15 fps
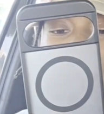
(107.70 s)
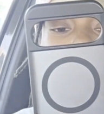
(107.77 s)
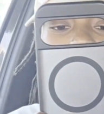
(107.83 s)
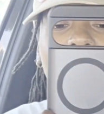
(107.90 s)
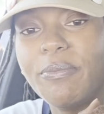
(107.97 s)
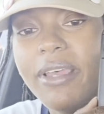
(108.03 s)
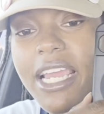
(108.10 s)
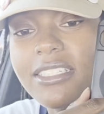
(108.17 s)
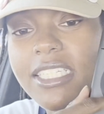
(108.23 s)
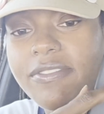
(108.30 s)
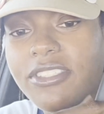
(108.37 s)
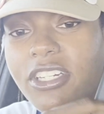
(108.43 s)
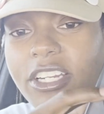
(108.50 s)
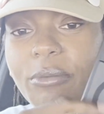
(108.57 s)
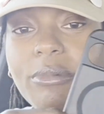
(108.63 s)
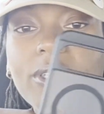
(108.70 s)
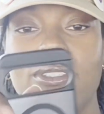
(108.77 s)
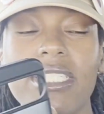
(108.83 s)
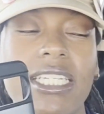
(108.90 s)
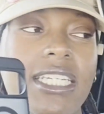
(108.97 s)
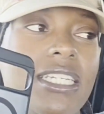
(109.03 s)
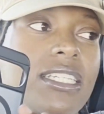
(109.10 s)
where the MagSafe is already
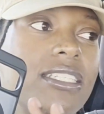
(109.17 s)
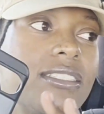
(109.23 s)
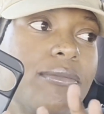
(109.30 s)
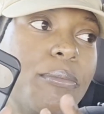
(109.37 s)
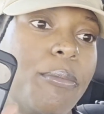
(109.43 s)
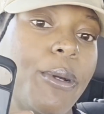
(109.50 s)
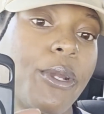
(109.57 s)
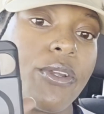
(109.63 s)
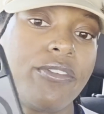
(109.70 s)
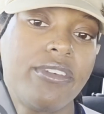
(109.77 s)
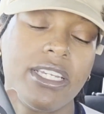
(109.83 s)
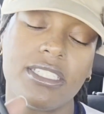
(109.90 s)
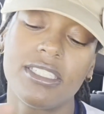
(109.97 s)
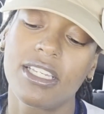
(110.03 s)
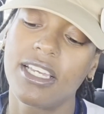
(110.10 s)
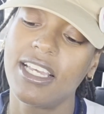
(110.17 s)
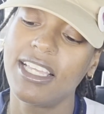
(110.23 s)
built in, perfect.